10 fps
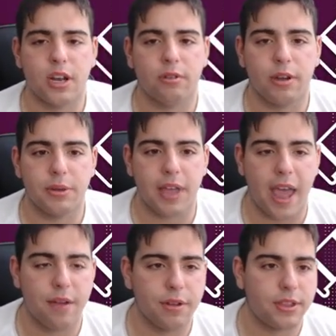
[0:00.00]
agree with
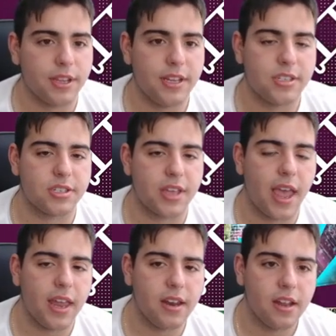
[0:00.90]
everything he
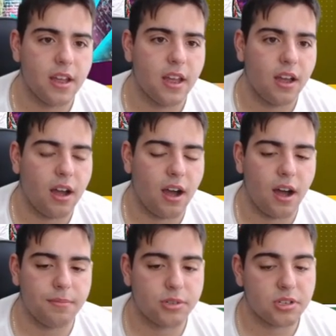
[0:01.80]
said.
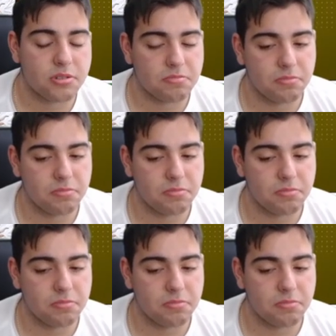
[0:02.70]
Just